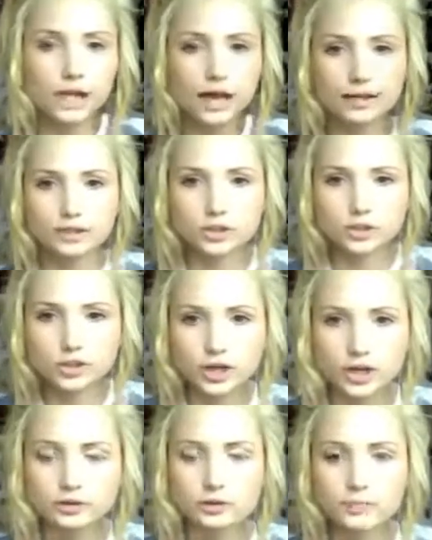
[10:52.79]
And it's just,
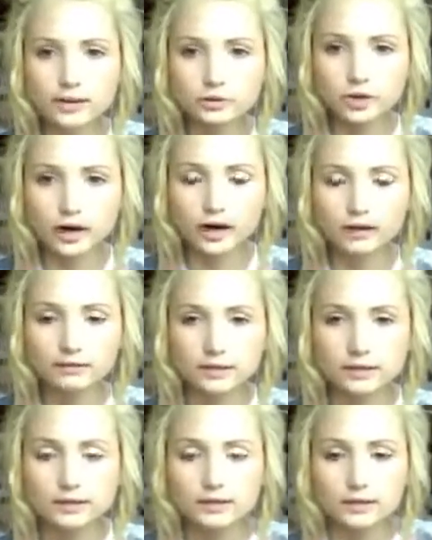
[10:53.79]
some extra
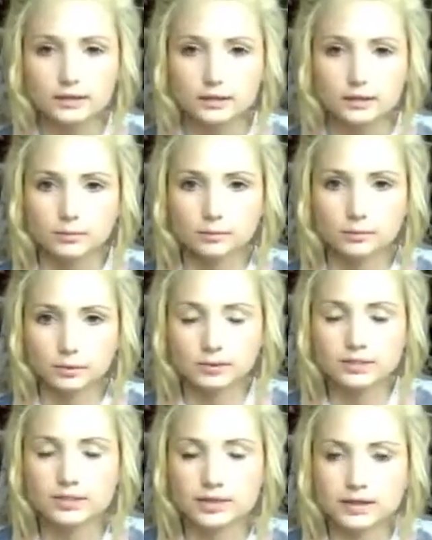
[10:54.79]
calories
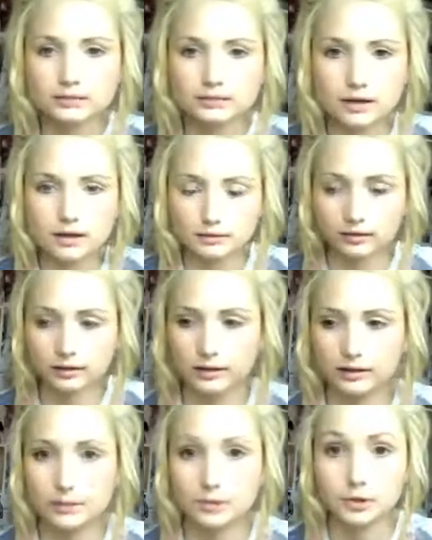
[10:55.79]
boosting
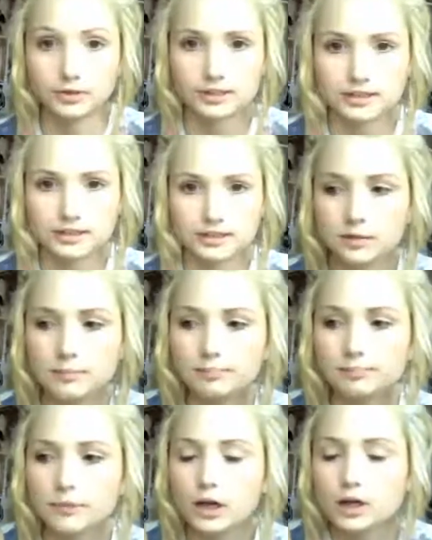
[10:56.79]
the immune system.
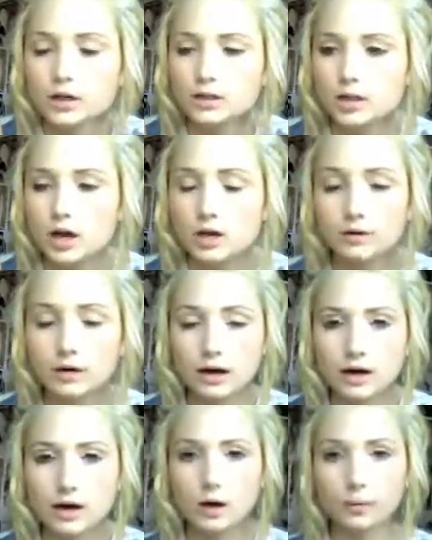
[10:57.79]
So
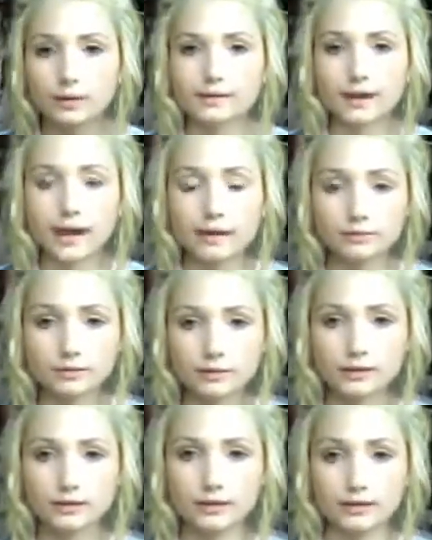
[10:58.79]
with
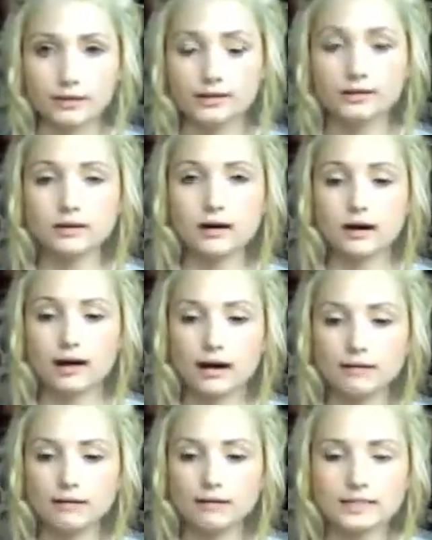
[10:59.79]
everything I eat, I
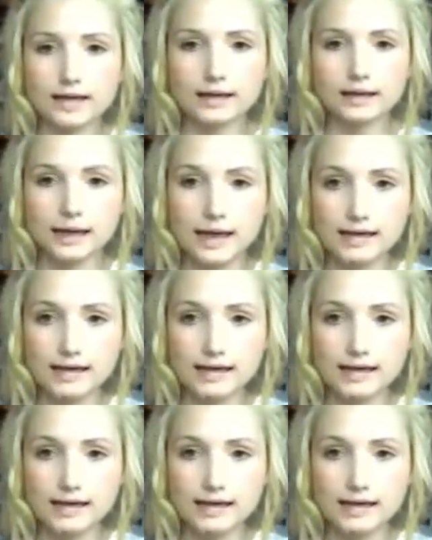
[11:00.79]
have to take